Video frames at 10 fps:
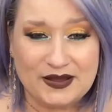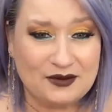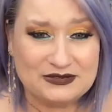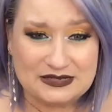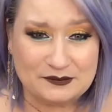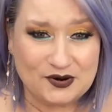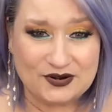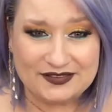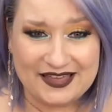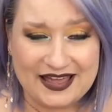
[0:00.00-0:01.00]
I wasn't a part
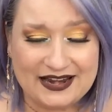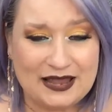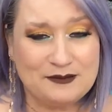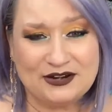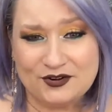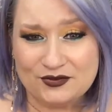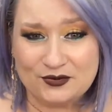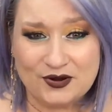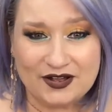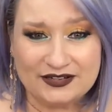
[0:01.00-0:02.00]
of that. I met her
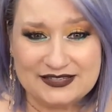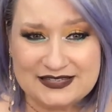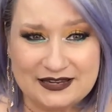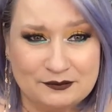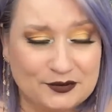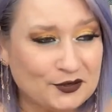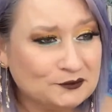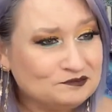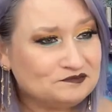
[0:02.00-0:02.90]
through Anya Stamper.